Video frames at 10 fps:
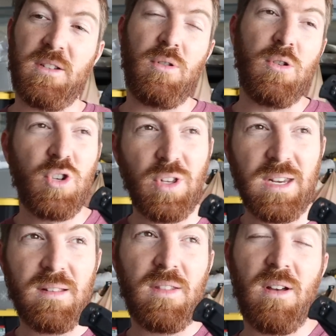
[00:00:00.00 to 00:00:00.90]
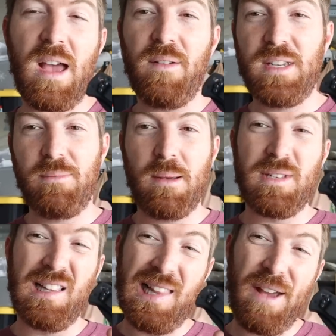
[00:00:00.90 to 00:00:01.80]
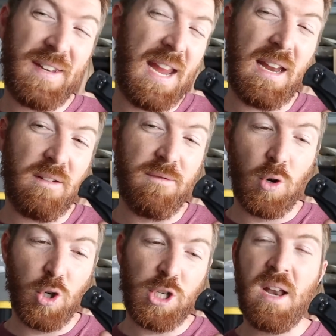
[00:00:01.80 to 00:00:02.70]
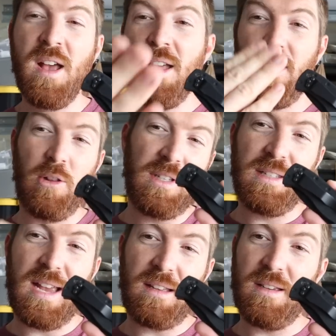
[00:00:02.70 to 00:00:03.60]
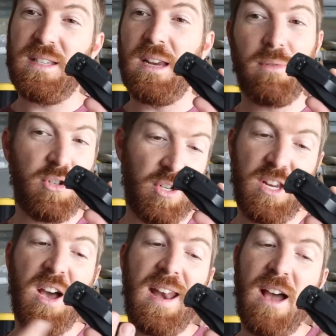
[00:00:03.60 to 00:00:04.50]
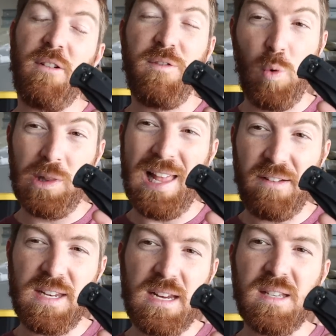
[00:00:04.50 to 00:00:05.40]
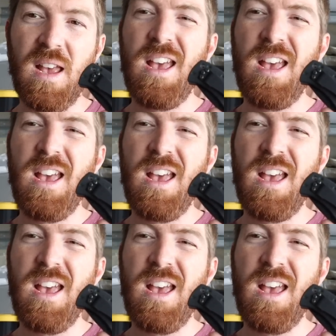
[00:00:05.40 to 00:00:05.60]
so usually they'll have sometimes a left-handed version that looks exactly the same, it's just cut out for lefties,